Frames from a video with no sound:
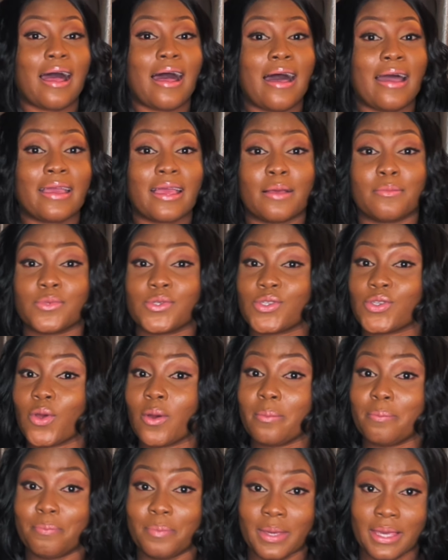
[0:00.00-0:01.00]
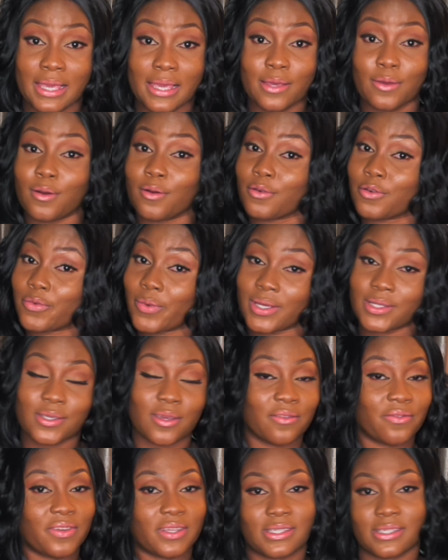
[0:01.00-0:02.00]
I am so big on great
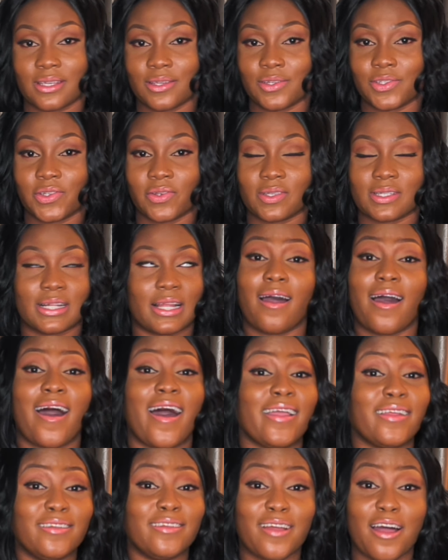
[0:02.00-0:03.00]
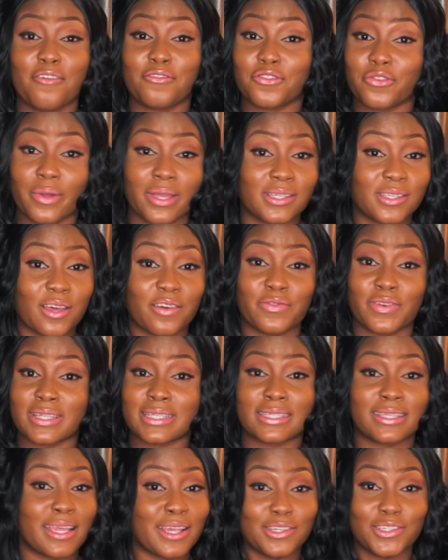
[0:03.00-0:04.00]
conversations. Like, I love great
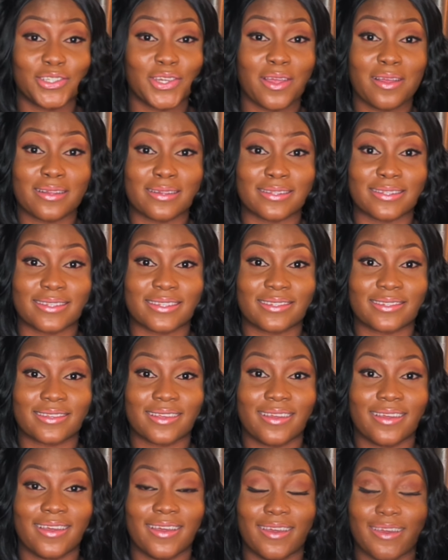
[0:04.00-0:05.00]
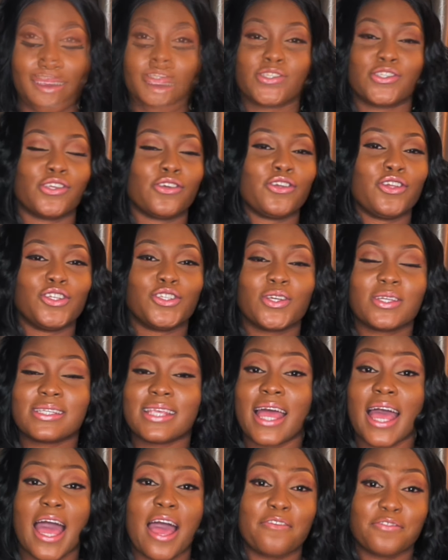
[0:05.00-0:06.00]
conversations. So you just
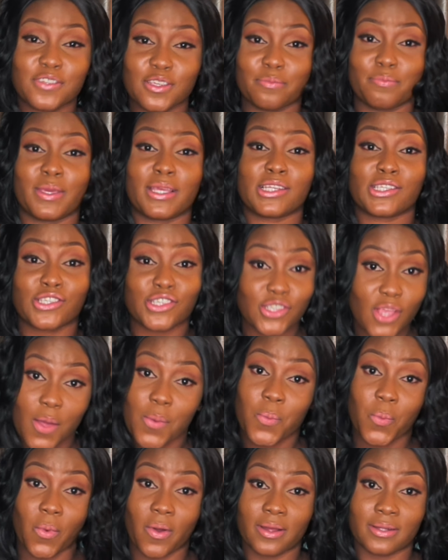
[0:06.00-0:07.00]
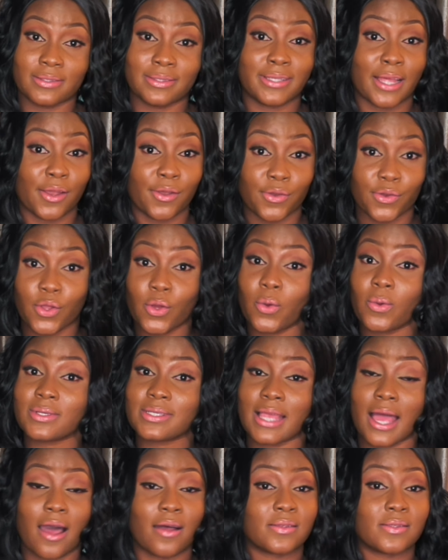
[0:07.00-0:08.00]
have to be someone that knows
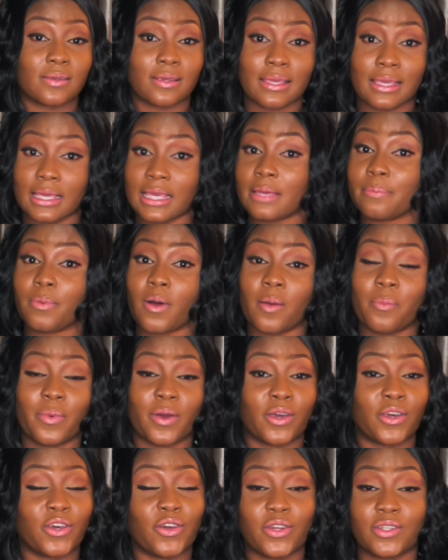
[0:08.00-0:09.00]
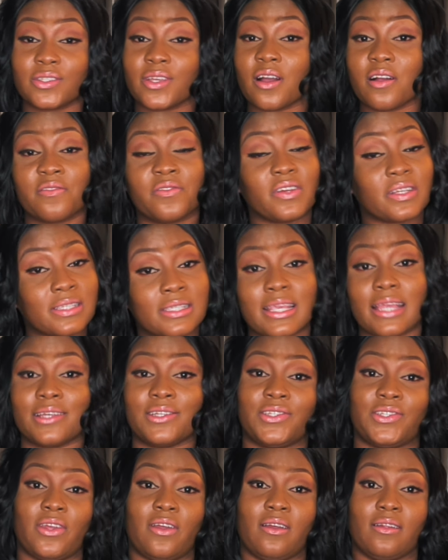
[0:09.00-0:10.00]
how to keep up a good
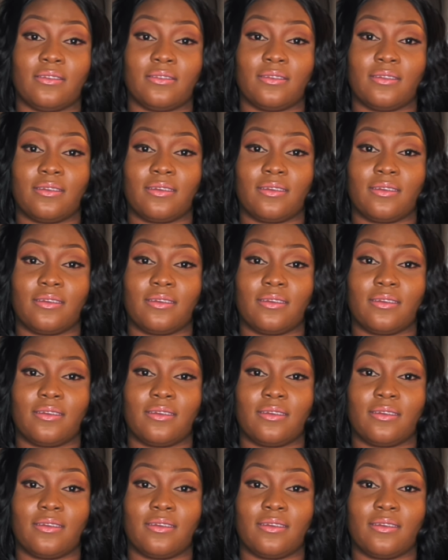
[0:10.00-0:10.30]
conversation.